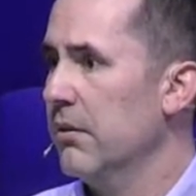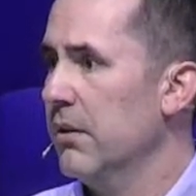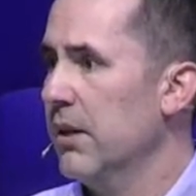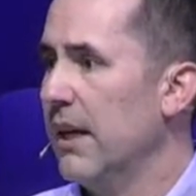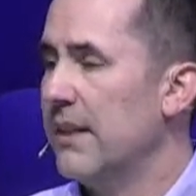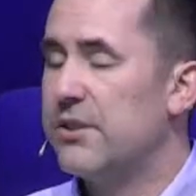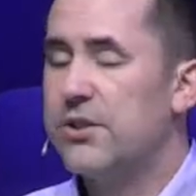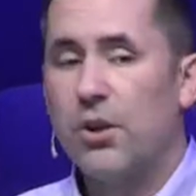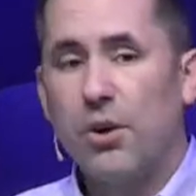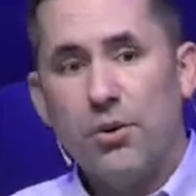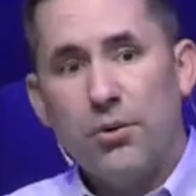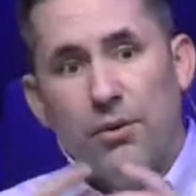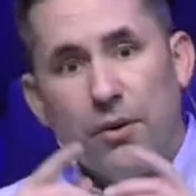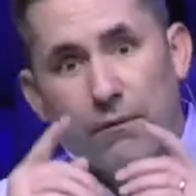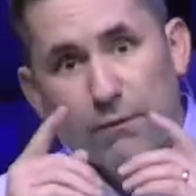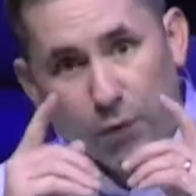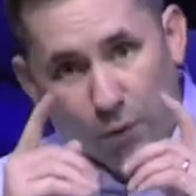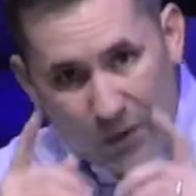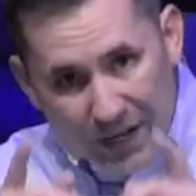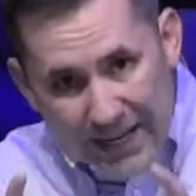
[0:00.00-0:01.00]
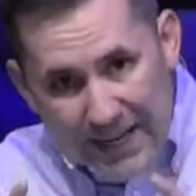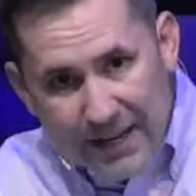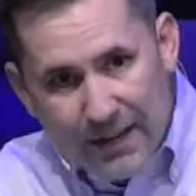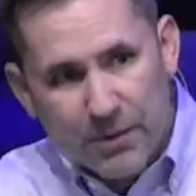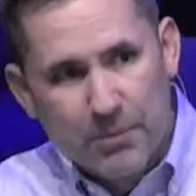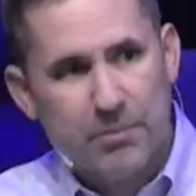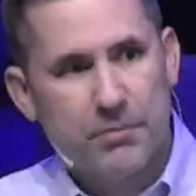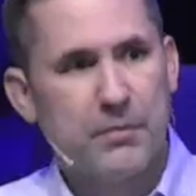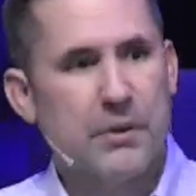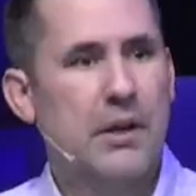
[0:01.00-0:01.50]
And so for
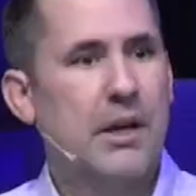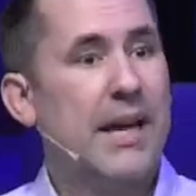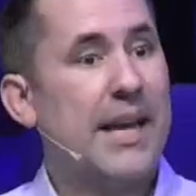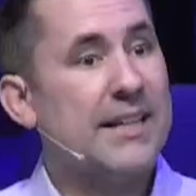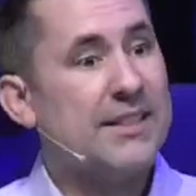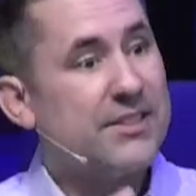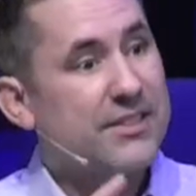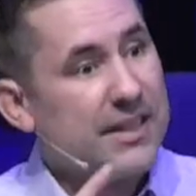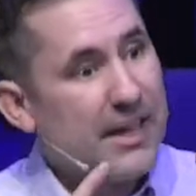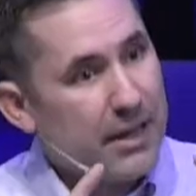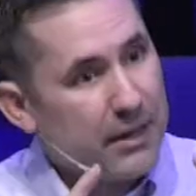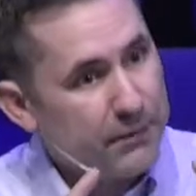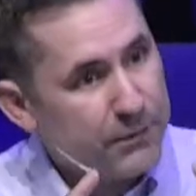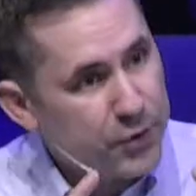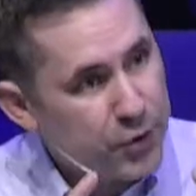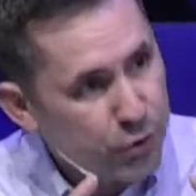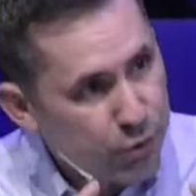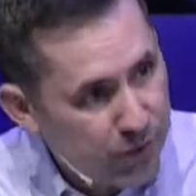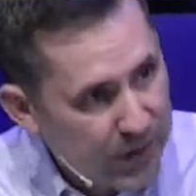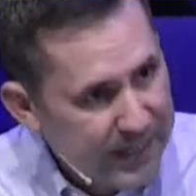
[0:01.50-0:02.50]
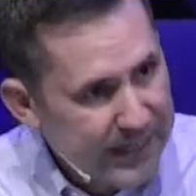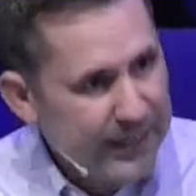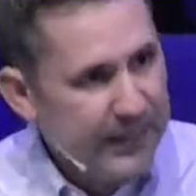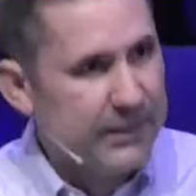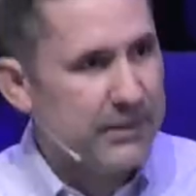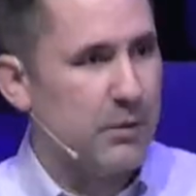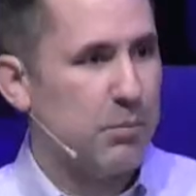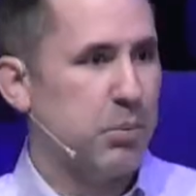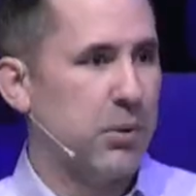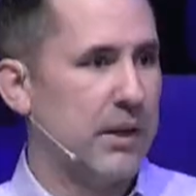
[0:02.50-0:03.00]
him, instead of tricking
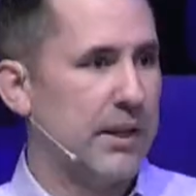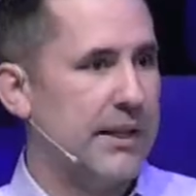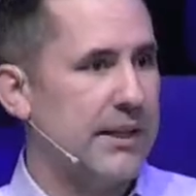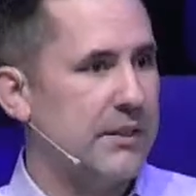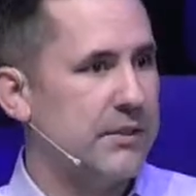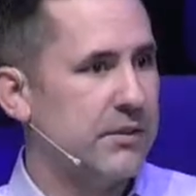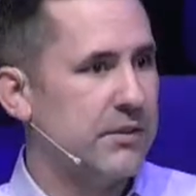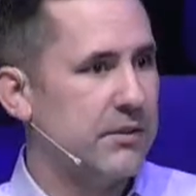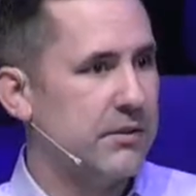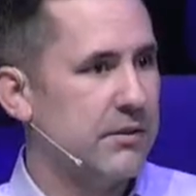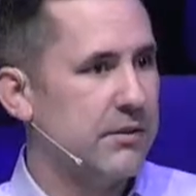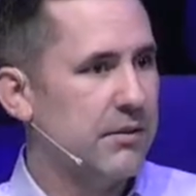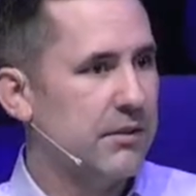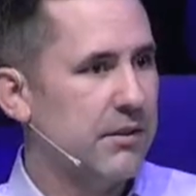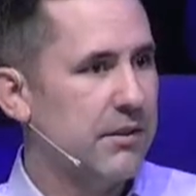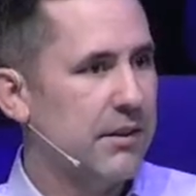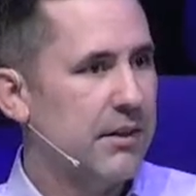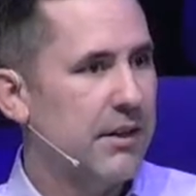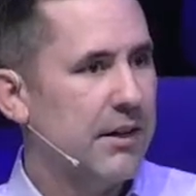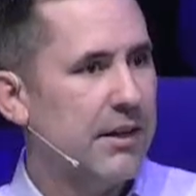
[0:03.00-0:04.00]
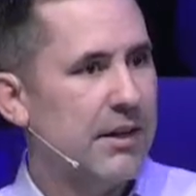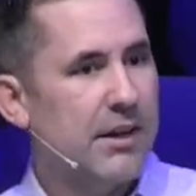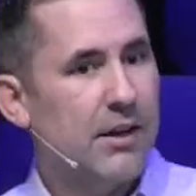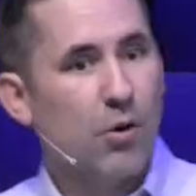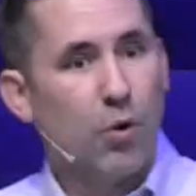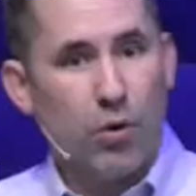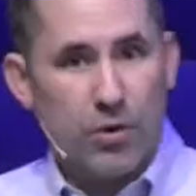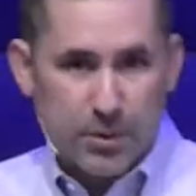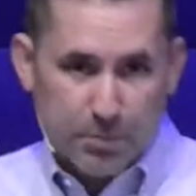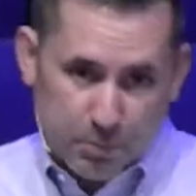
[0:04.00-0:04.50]
the police
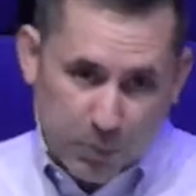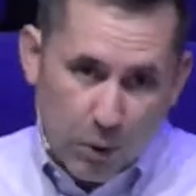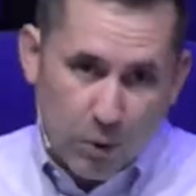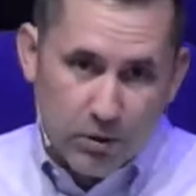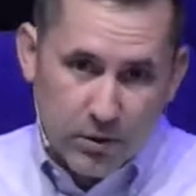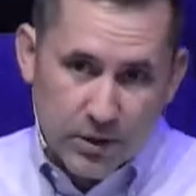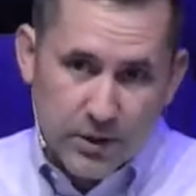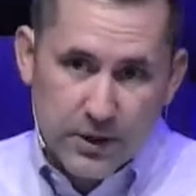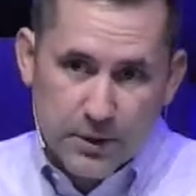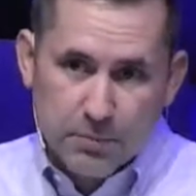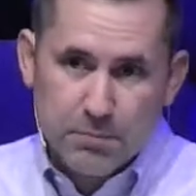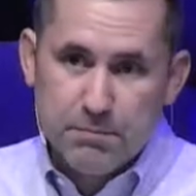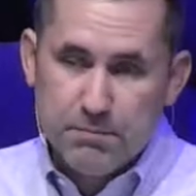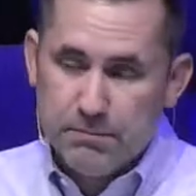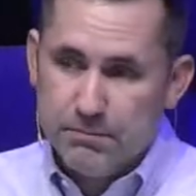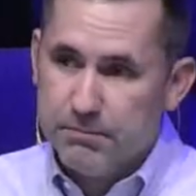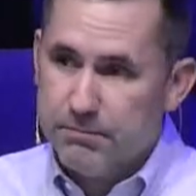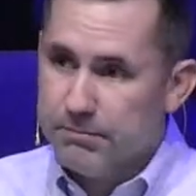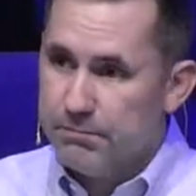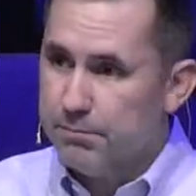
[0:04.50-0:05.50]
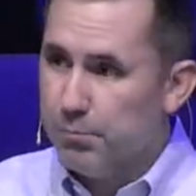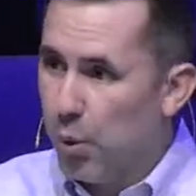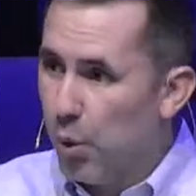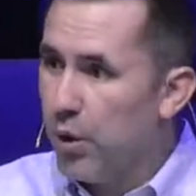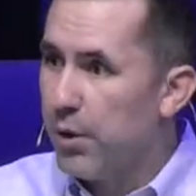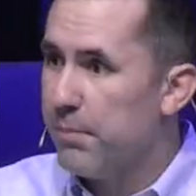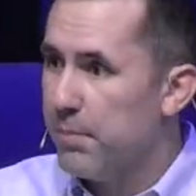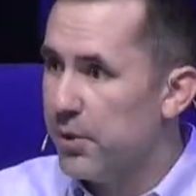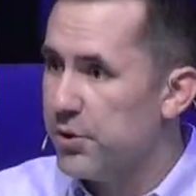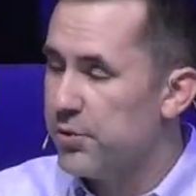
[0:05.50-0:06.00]
or the
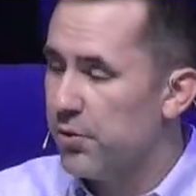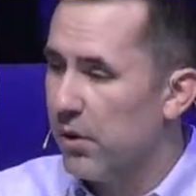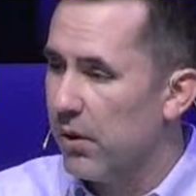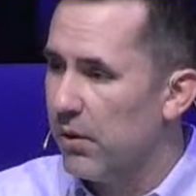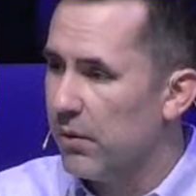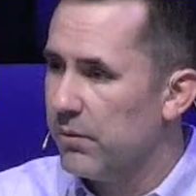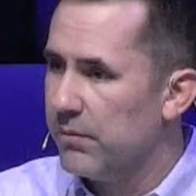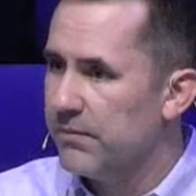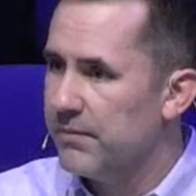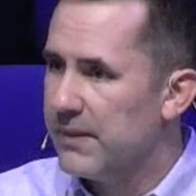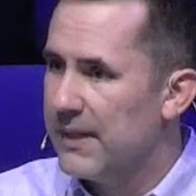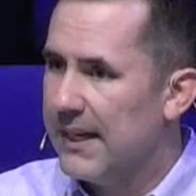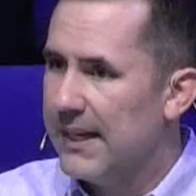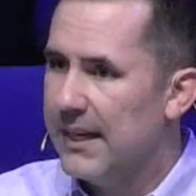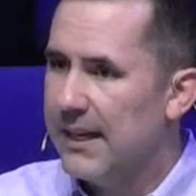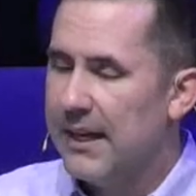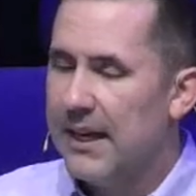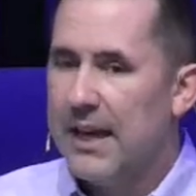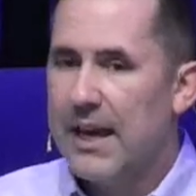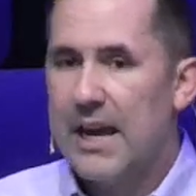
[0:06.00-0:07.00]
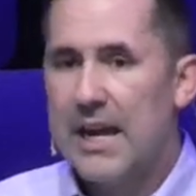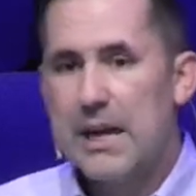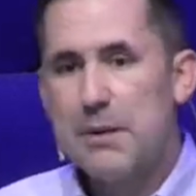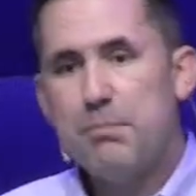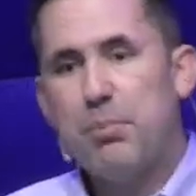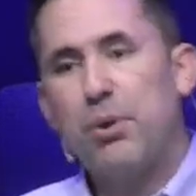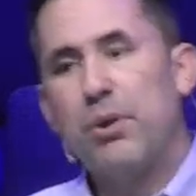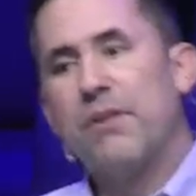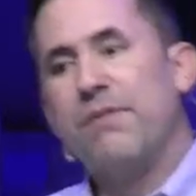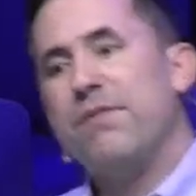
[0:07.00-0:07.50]
border patrol, he
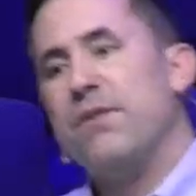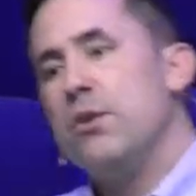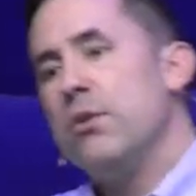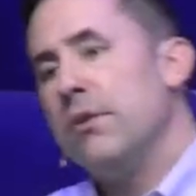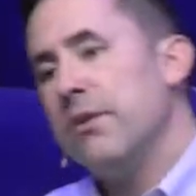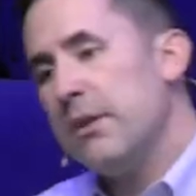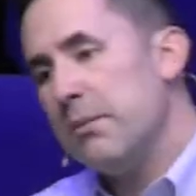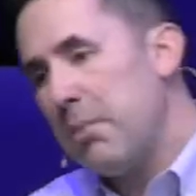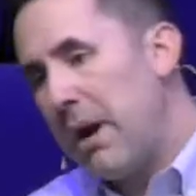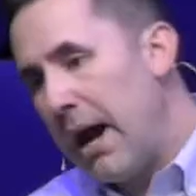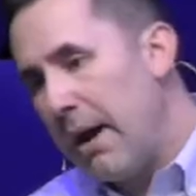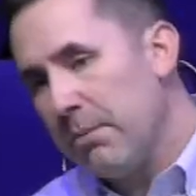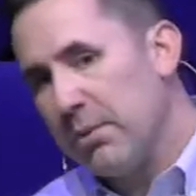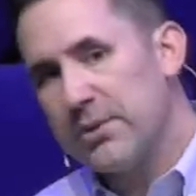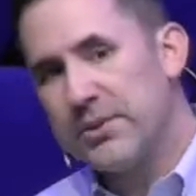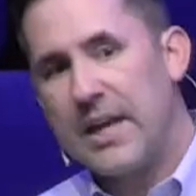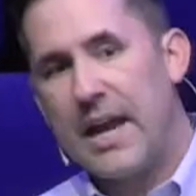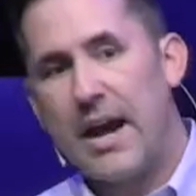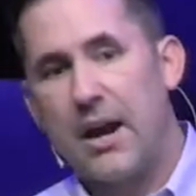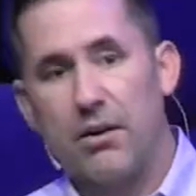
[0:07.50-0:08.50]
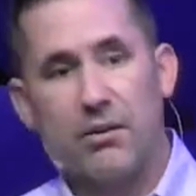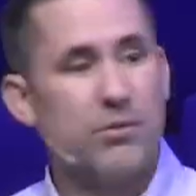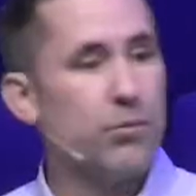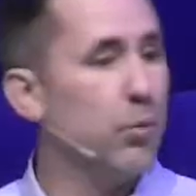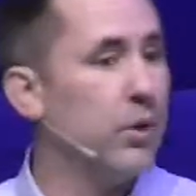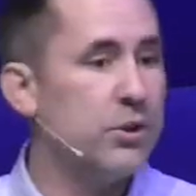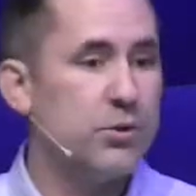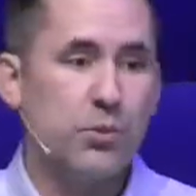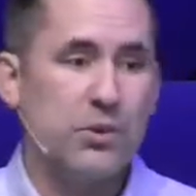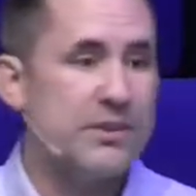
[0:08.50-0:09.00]
put a few of the Bibles out,
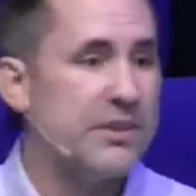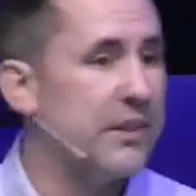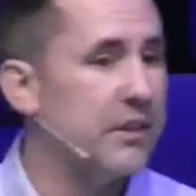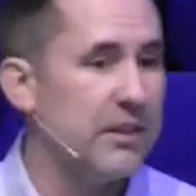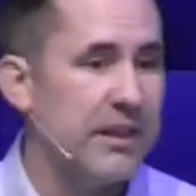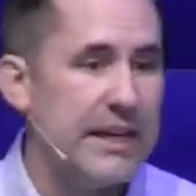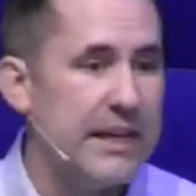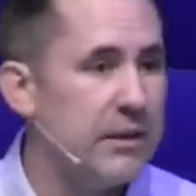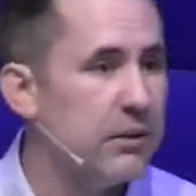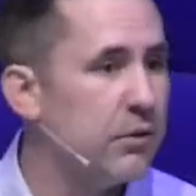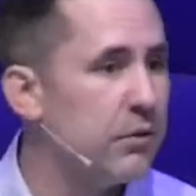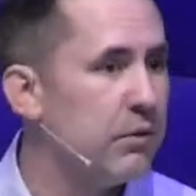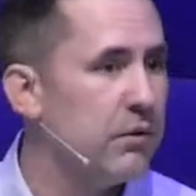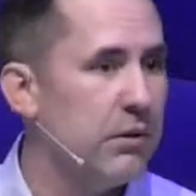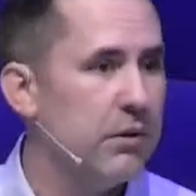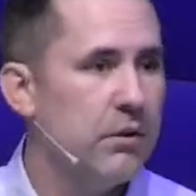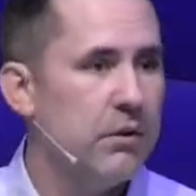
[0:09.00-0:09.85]
which was illegal.